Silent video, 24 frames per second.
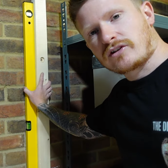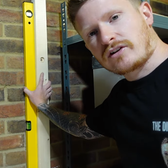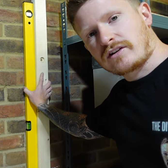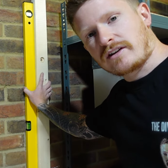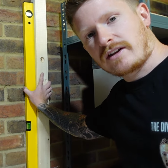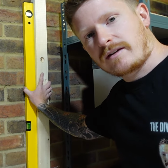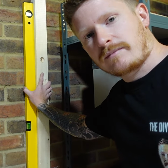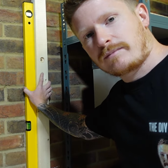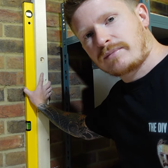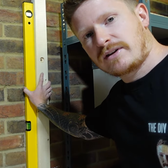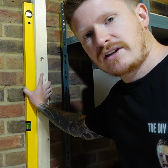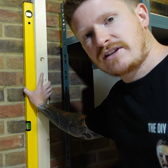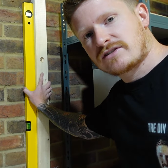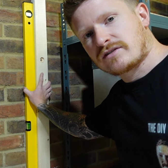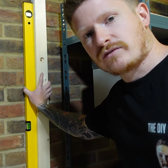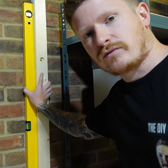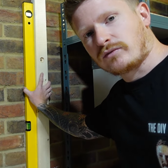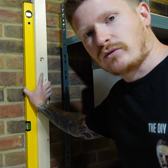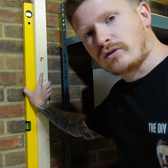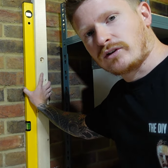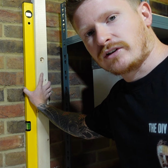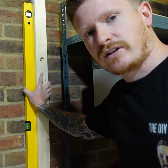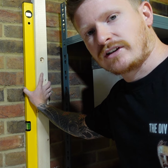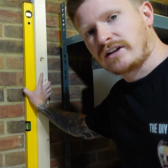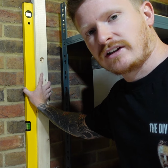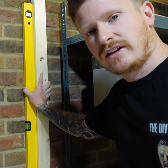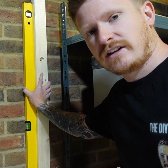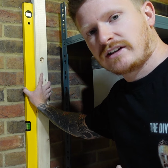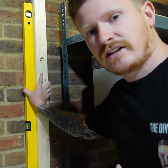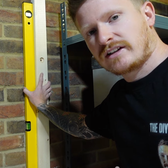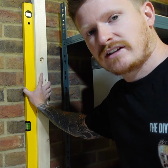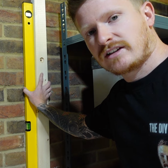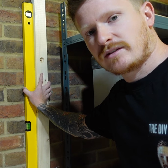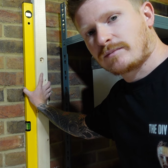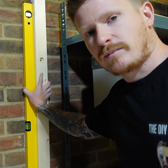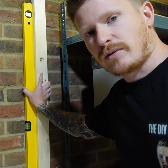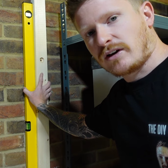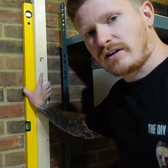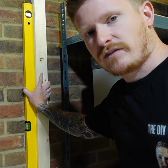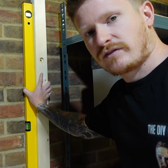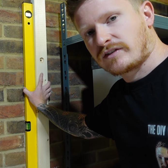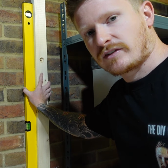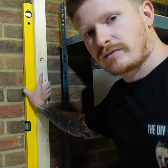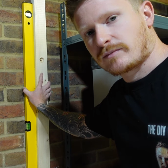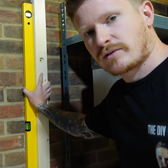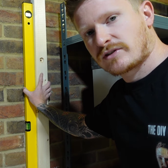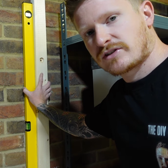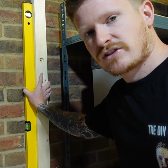got that piece of wood in the
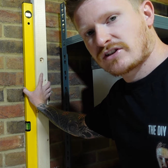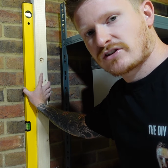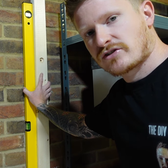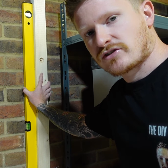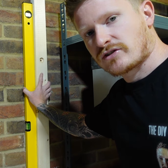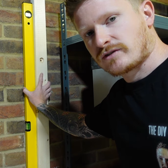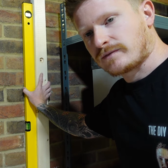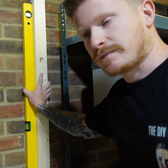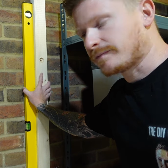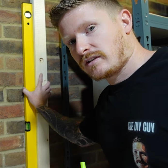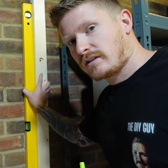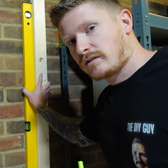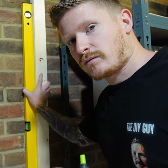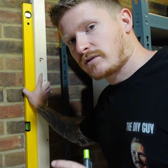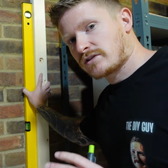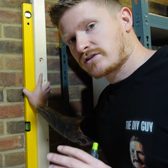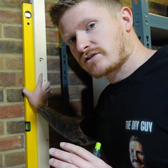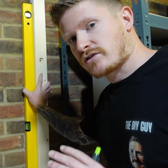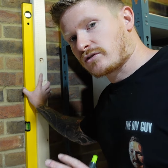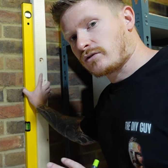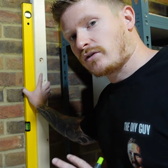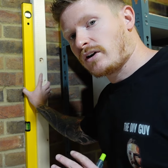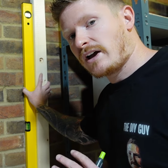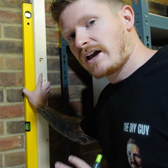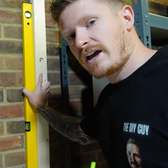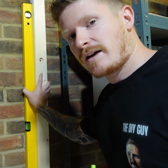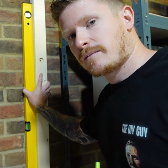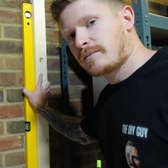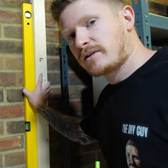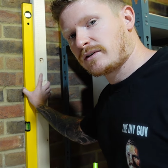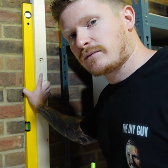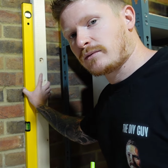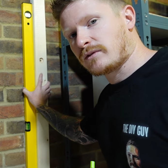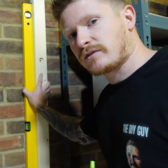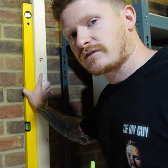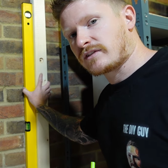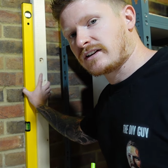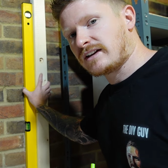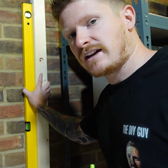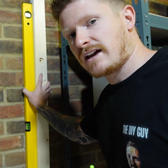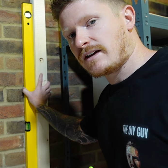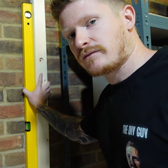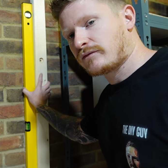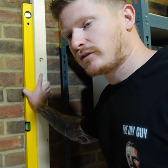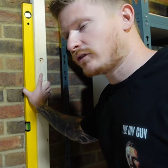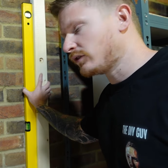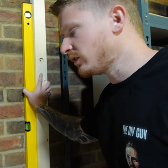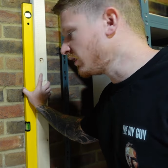perfect position. Once you're happy with the
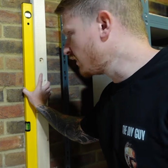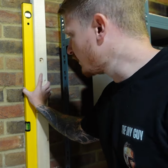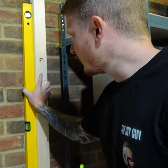level